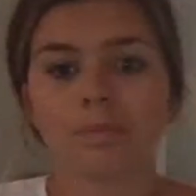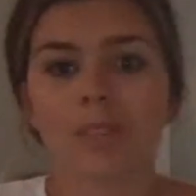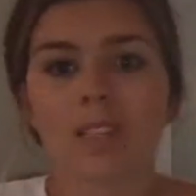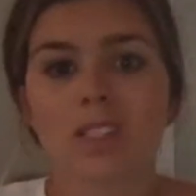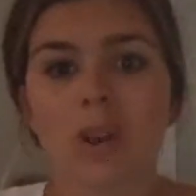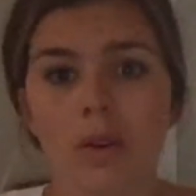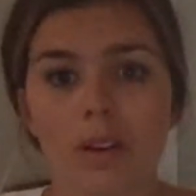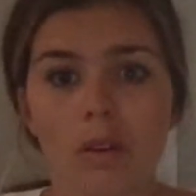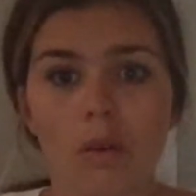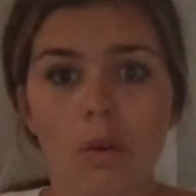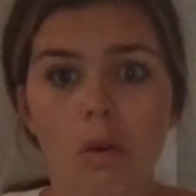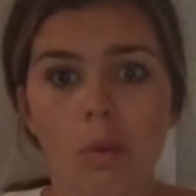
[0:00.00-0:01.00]
So
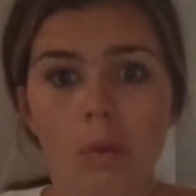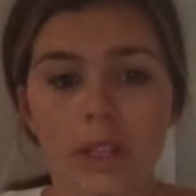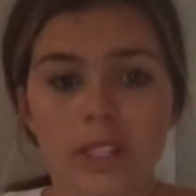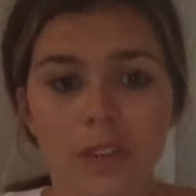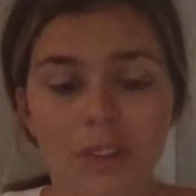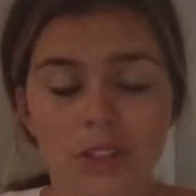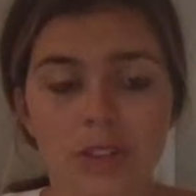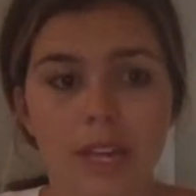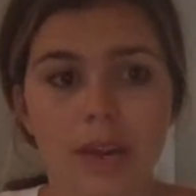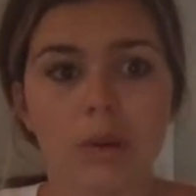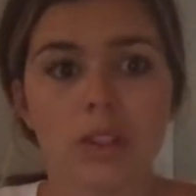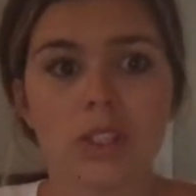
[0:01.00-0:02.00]
once you're finished with that,
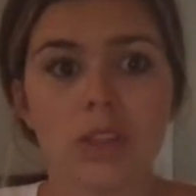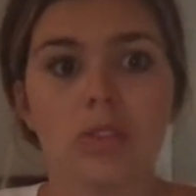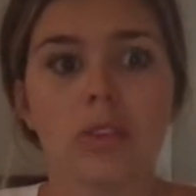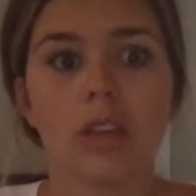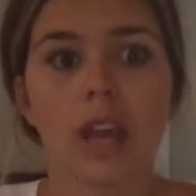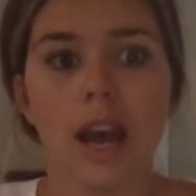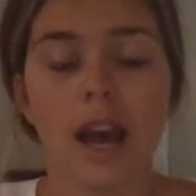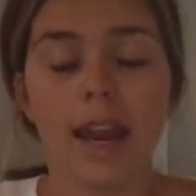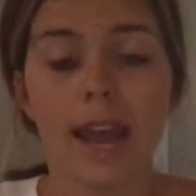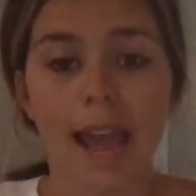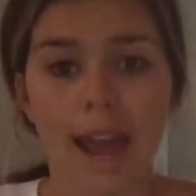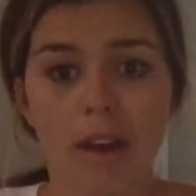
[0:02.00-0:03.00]
it wants you to cut
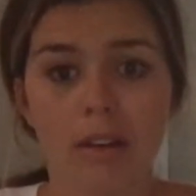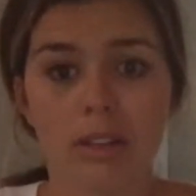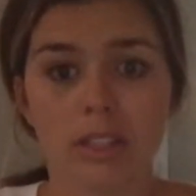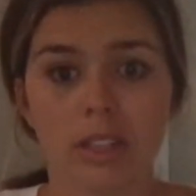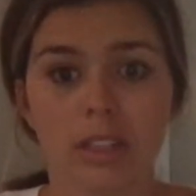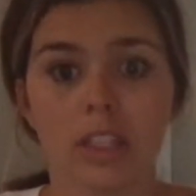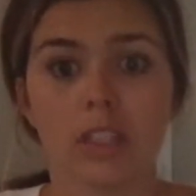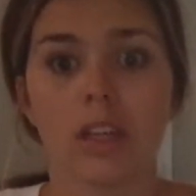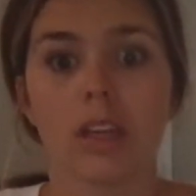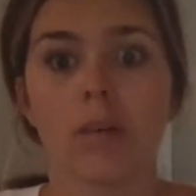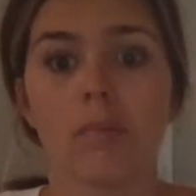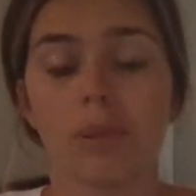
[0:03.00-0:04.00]
out
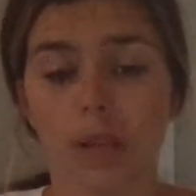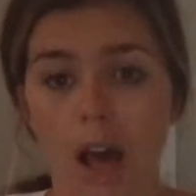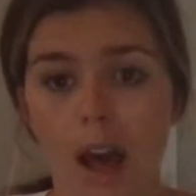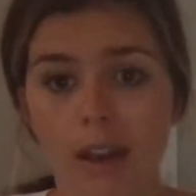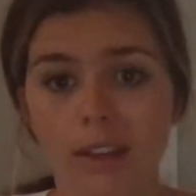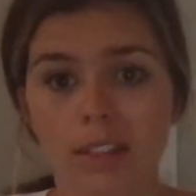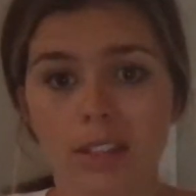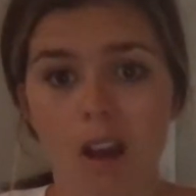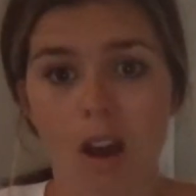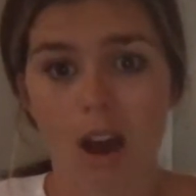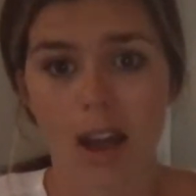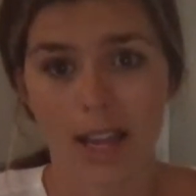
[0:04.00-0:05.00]
the blocks
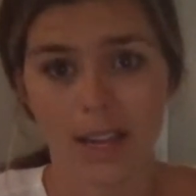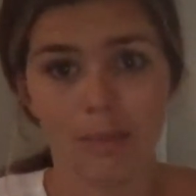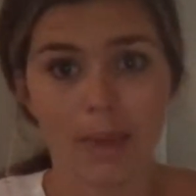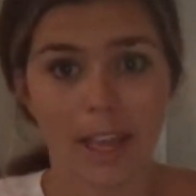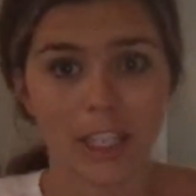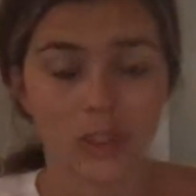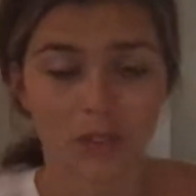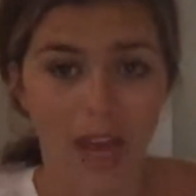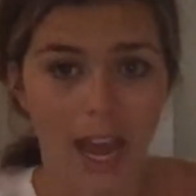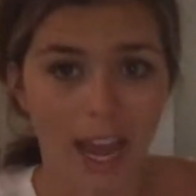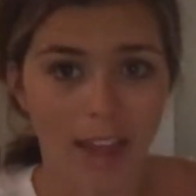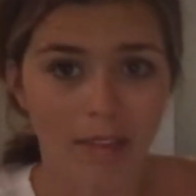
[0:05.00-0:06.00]
on page
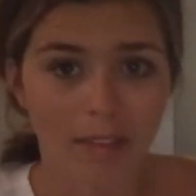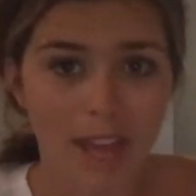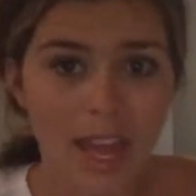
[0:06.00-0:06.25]
5